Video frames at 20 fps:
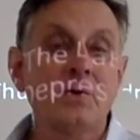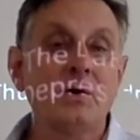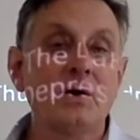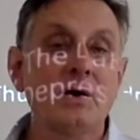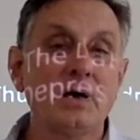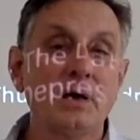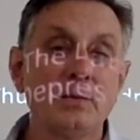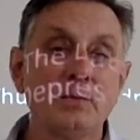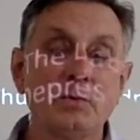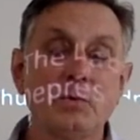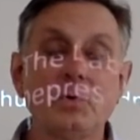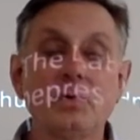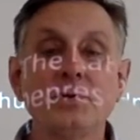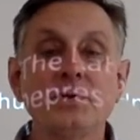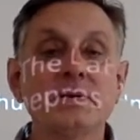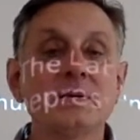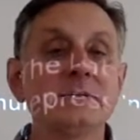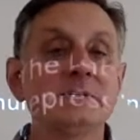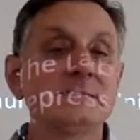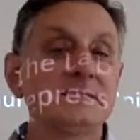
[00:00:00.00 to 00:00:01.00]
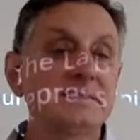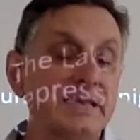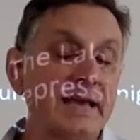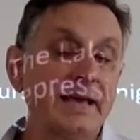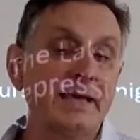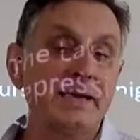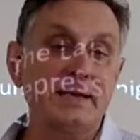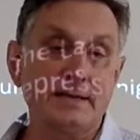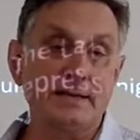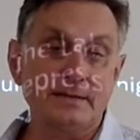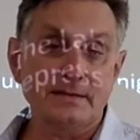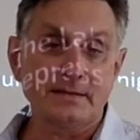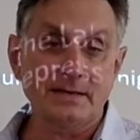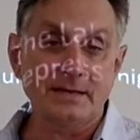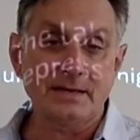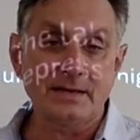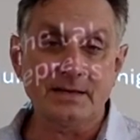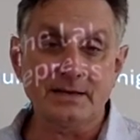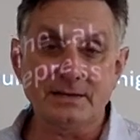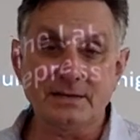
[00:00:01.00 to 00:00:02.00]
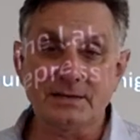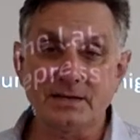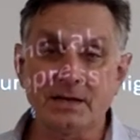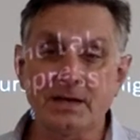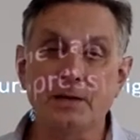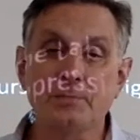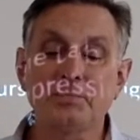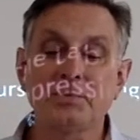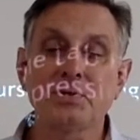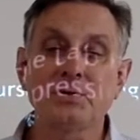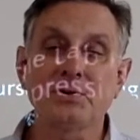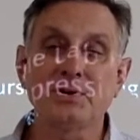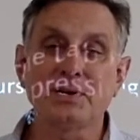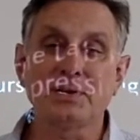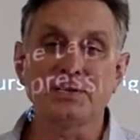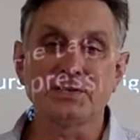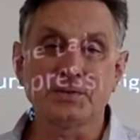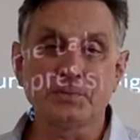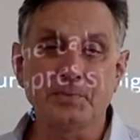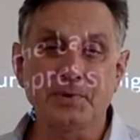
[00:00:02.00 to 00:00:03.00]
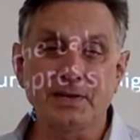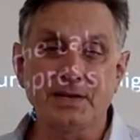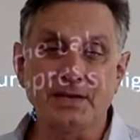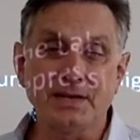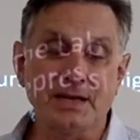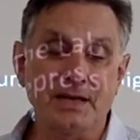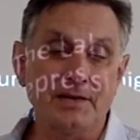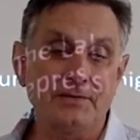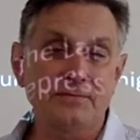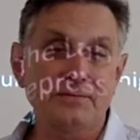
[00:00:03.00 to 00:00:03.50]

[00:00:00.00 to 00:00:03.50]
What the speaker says: or you can scan it and upload it as a PDF.